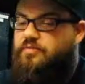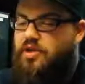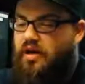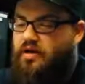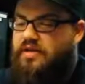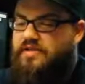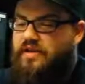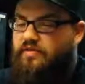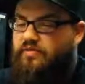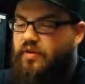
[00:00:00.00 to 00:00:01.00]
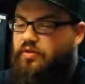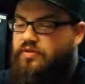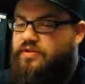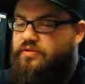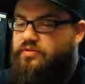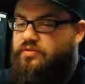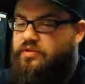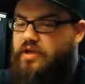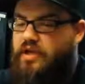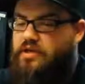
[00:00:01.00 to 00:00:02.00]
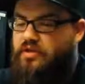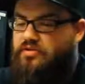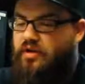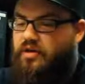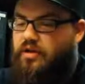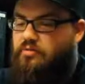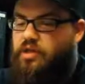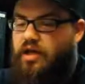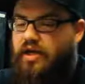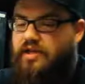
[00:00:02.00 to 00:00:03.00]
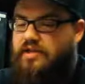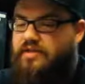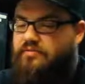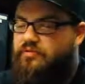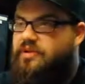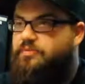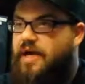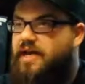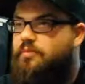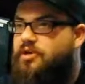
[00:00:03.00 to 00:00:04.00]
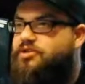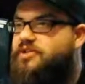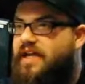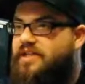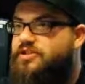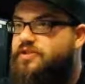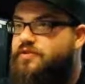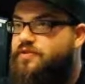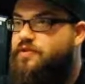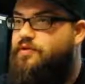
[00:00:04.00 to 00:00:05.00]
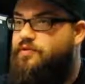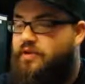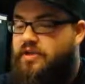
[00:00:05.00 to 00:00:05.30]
be honest, I felt in the Tryhards block I didn't really pay much attention to